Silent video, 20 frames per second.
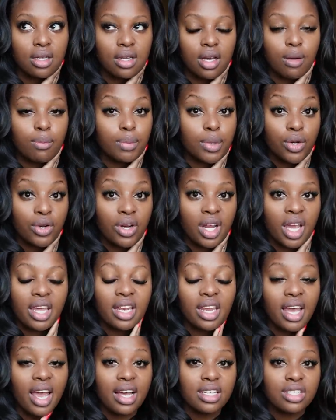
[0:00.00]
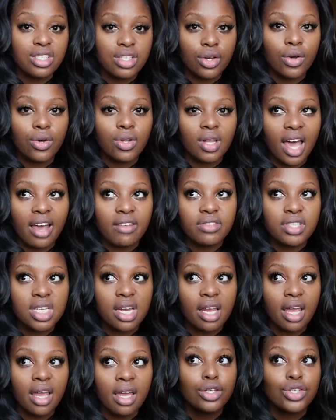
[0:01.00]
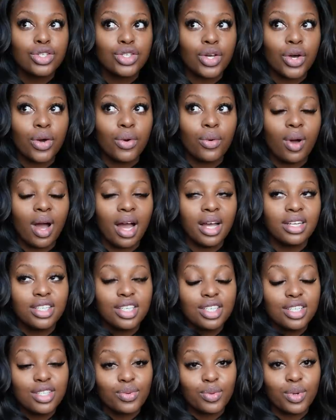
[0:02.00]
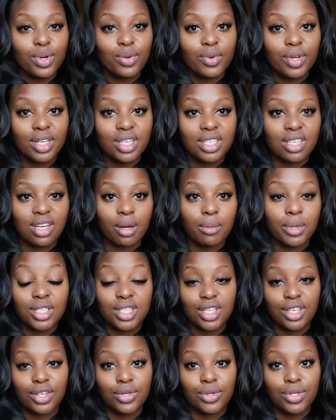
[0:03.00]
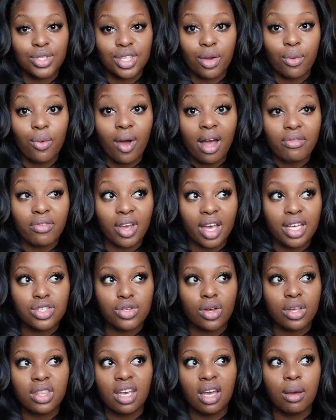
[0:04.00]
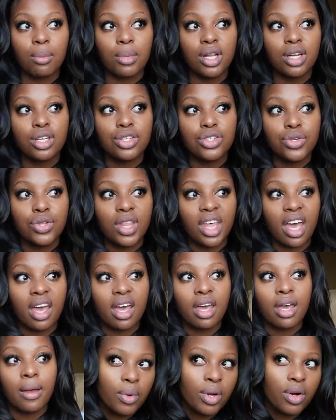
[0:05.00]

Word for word: uploaded and it has to go live today, so I just want to run to Starbucks and use their Wi-Fi, so I think I'm gonna do that.